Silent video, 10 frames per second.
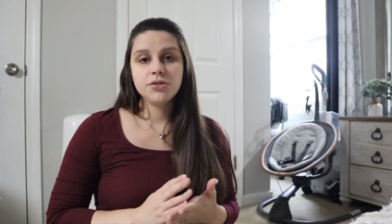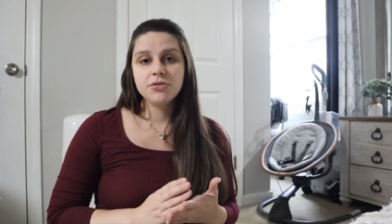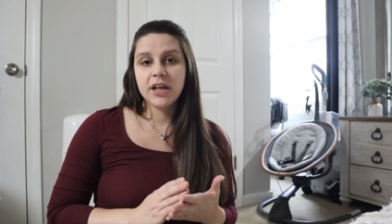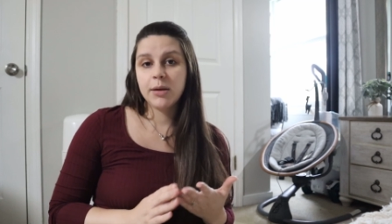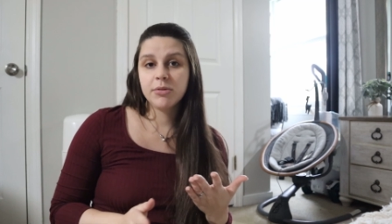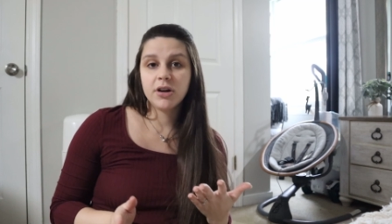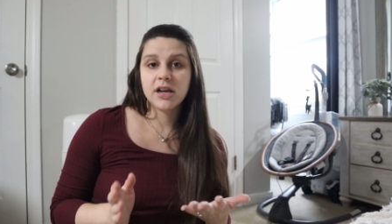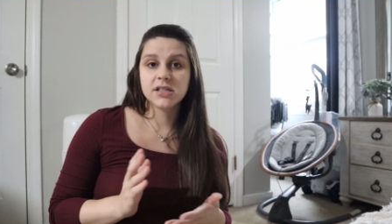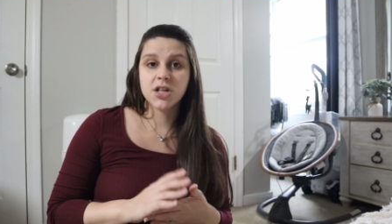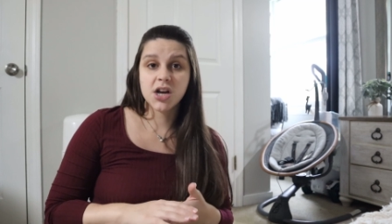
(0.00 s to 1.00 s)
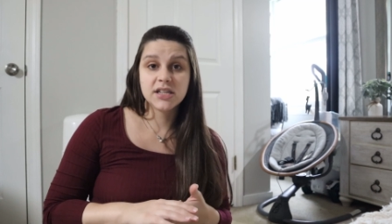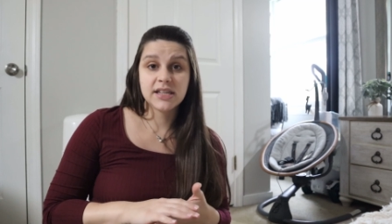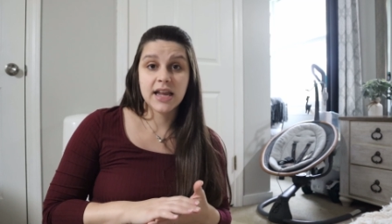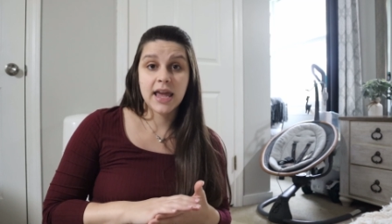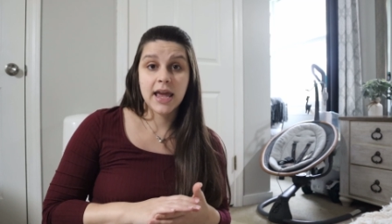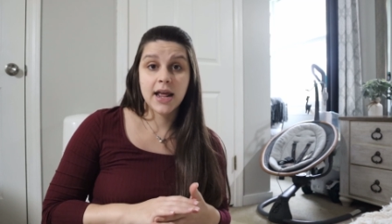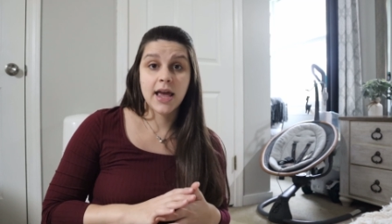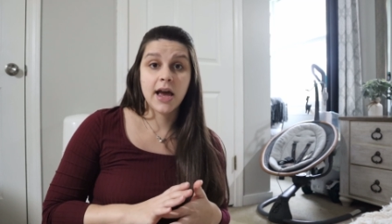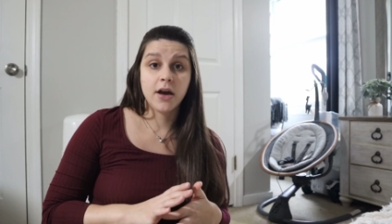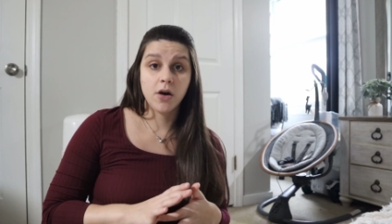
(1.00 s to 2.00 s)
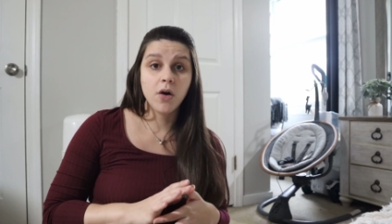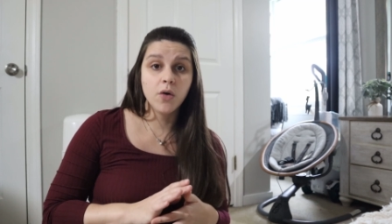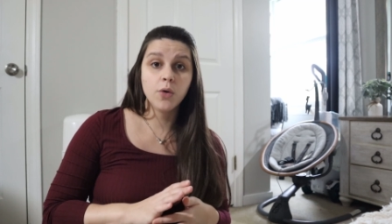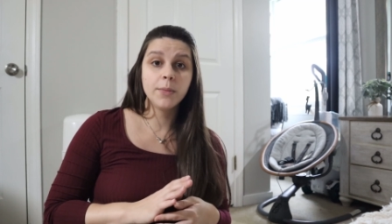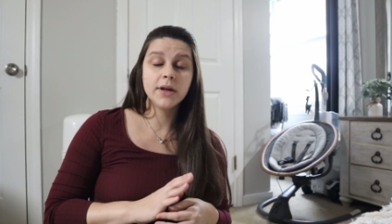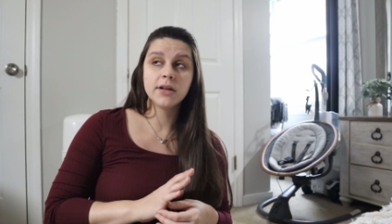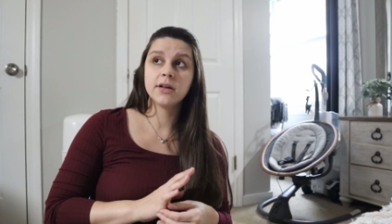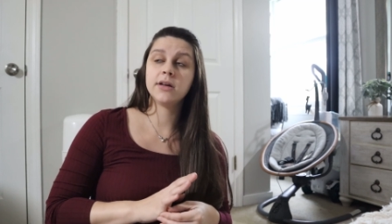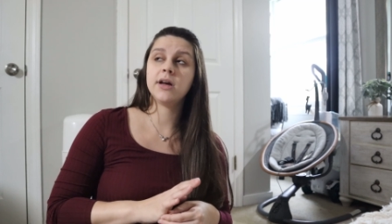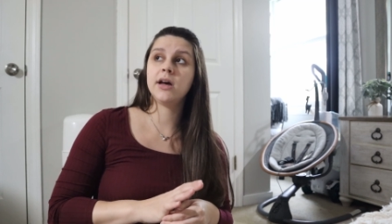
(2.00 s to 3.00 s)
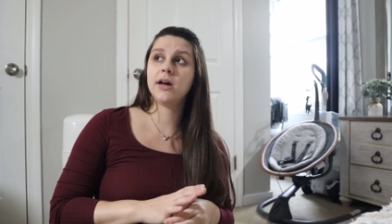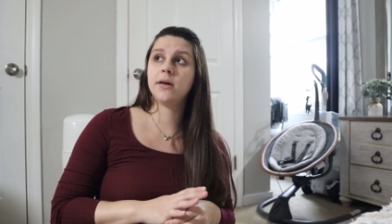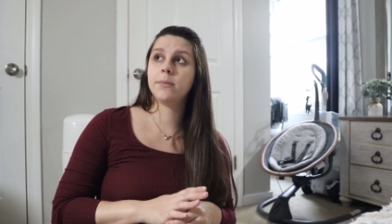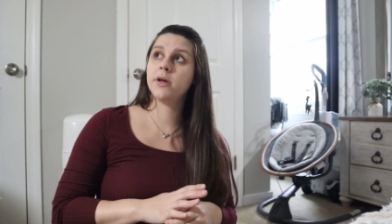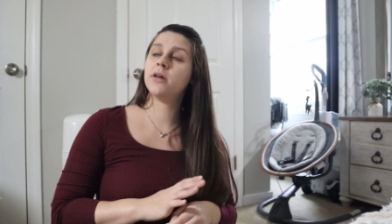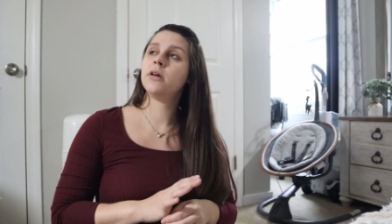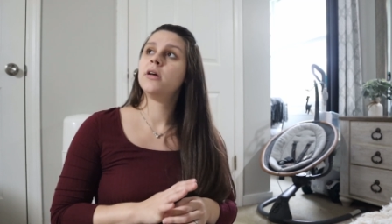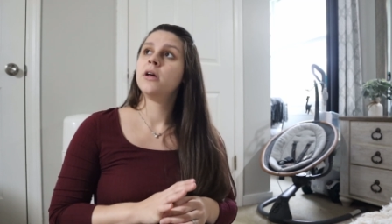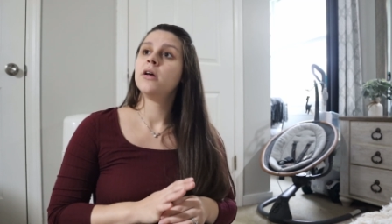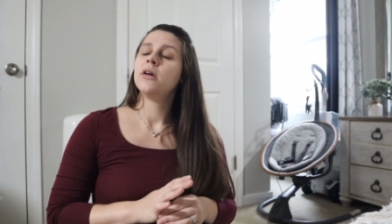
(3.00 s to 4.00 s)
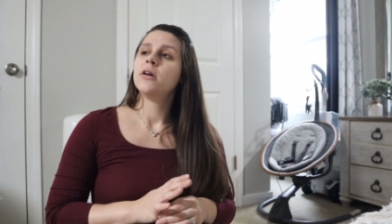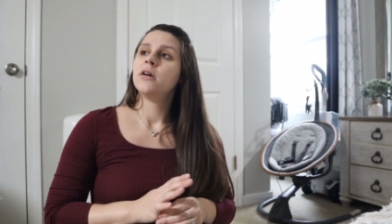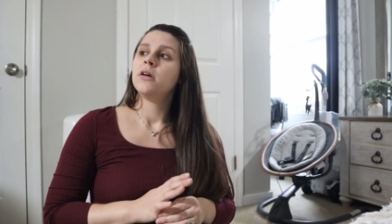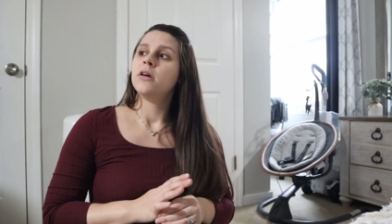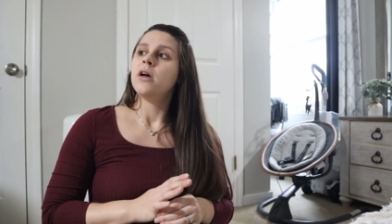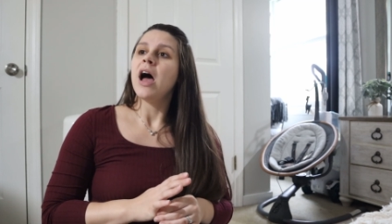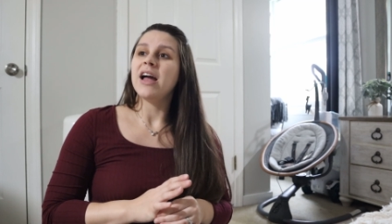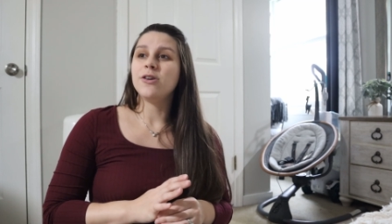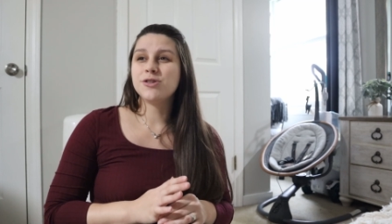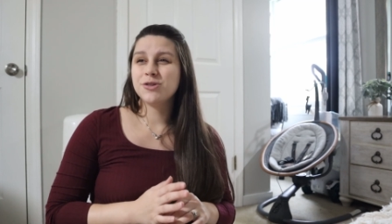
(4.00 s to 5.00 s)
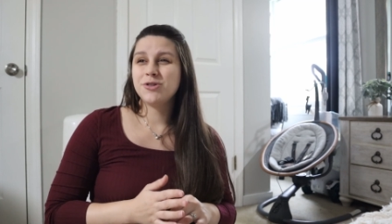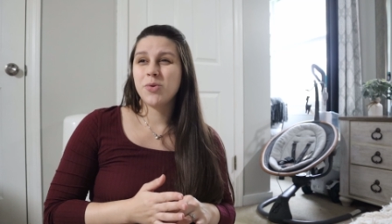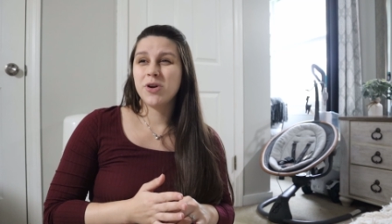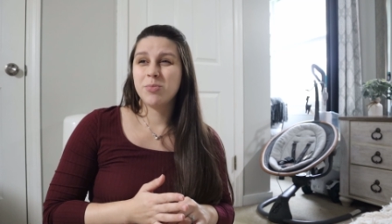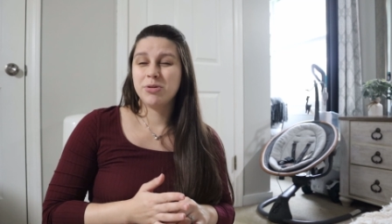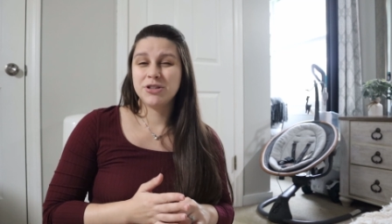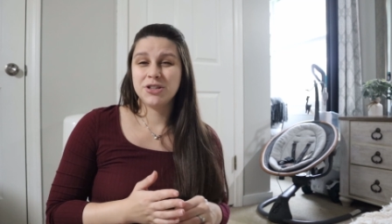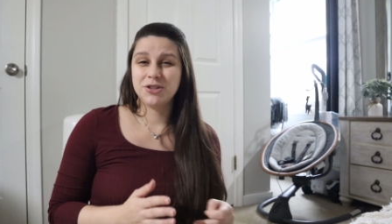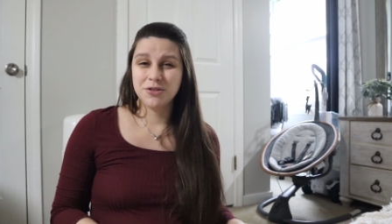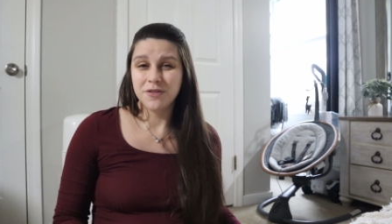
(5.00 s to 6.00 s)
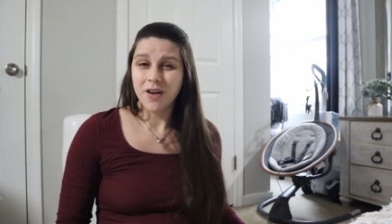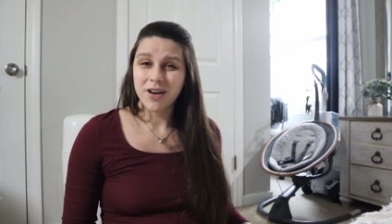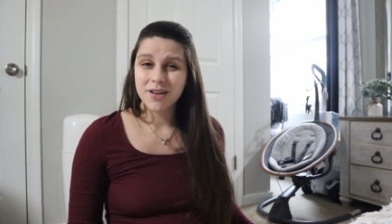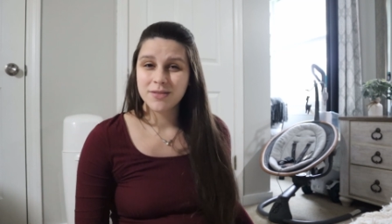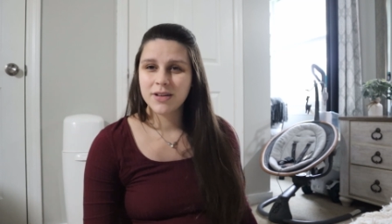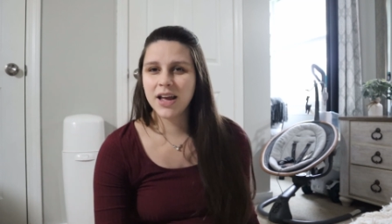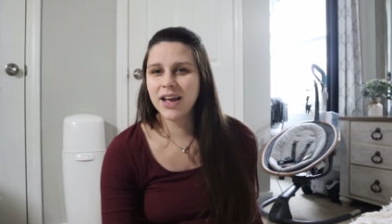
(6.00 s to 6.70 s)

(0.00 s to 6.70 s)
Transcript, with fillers: to labor as long as I can at home. Um, I also don't want to push it too far.